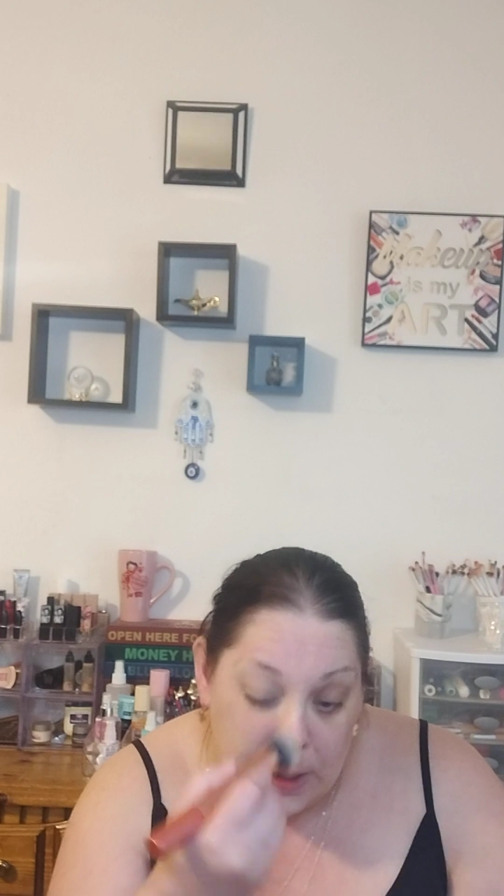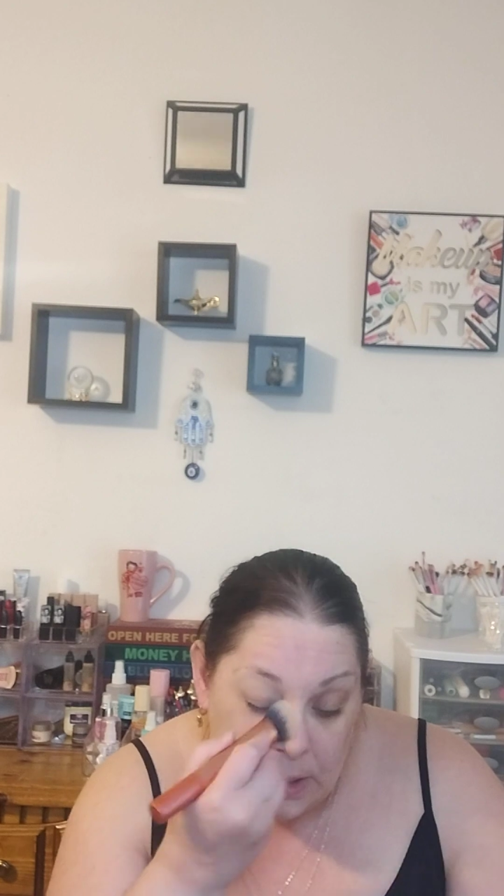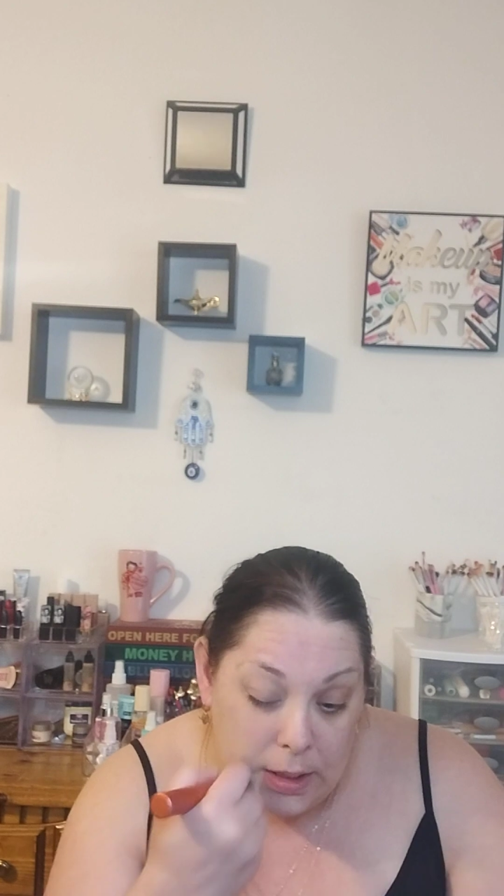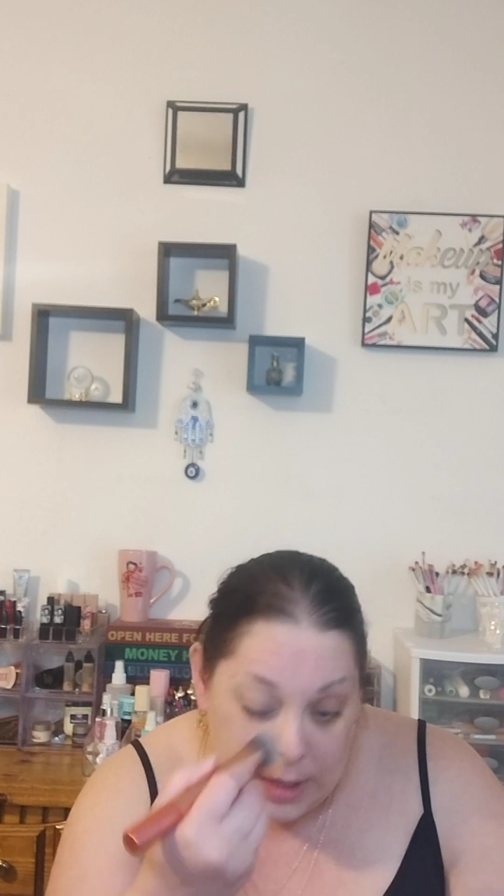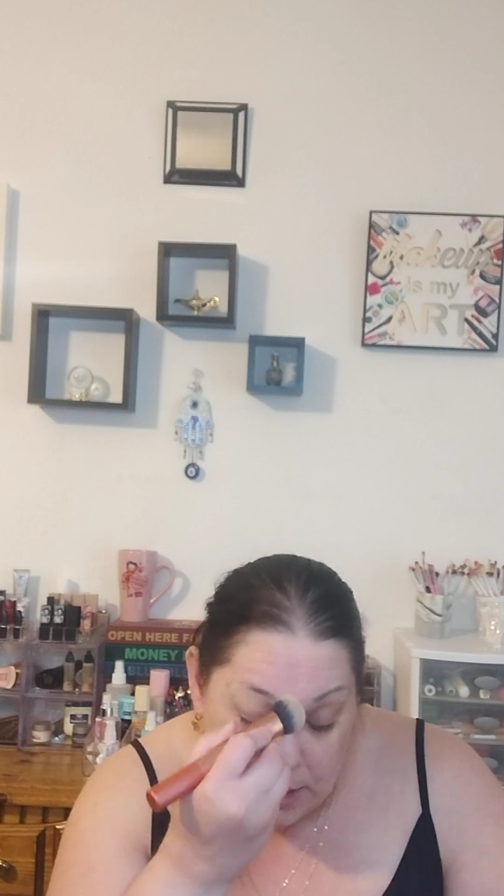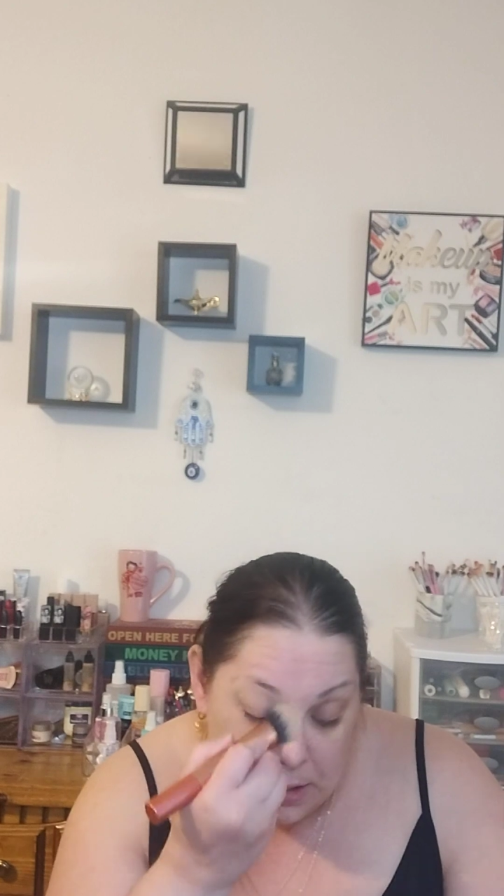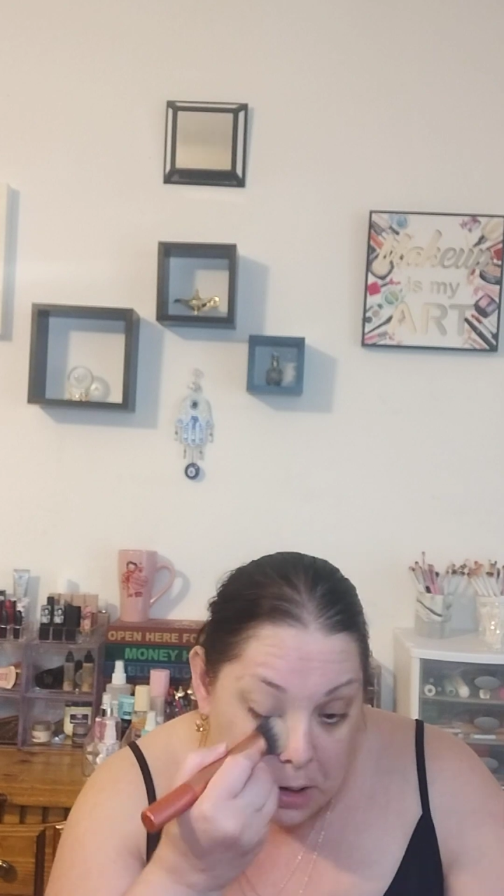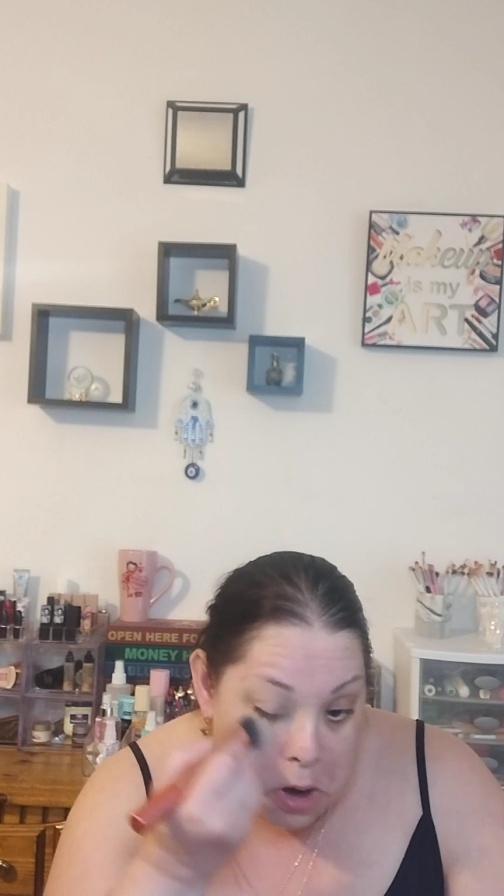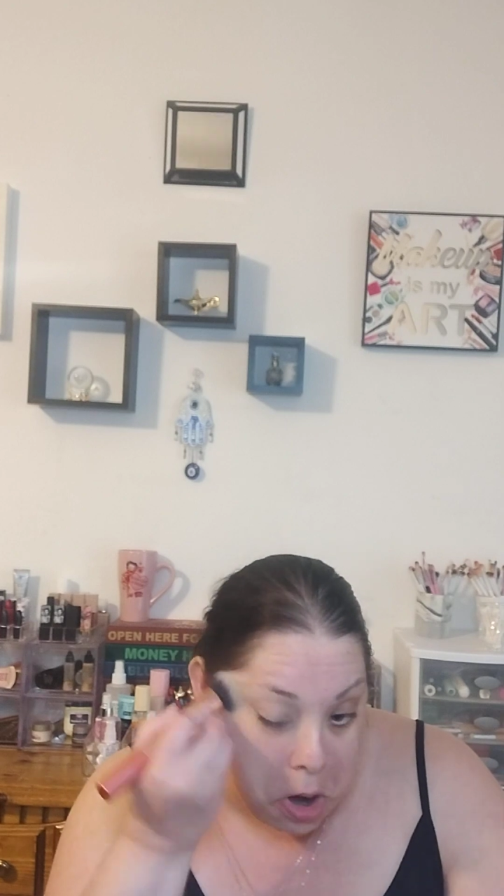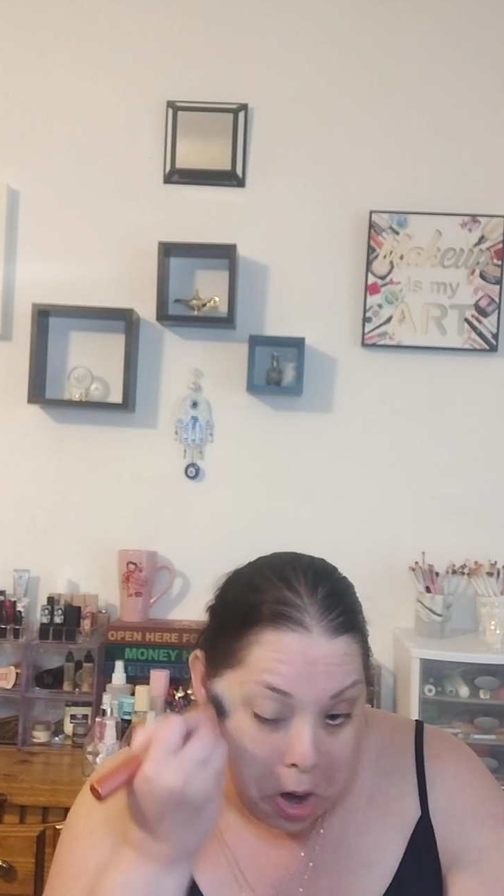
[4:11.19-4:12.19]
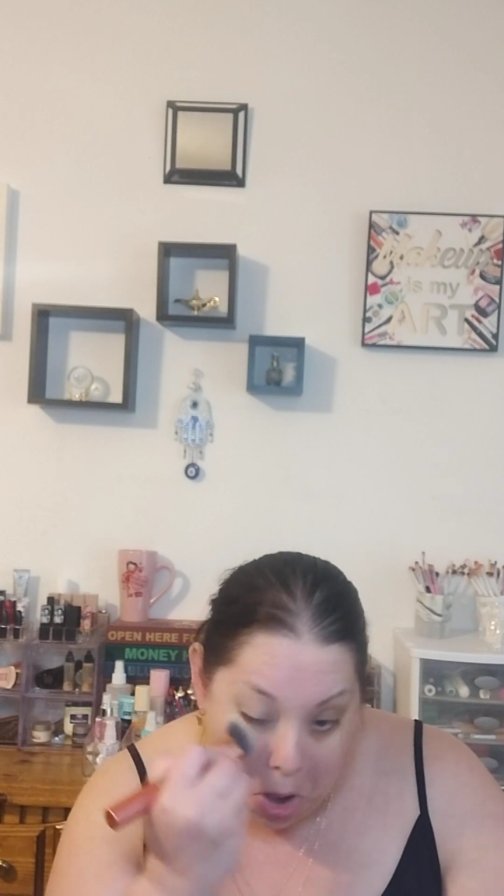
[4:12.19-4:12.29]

earlier,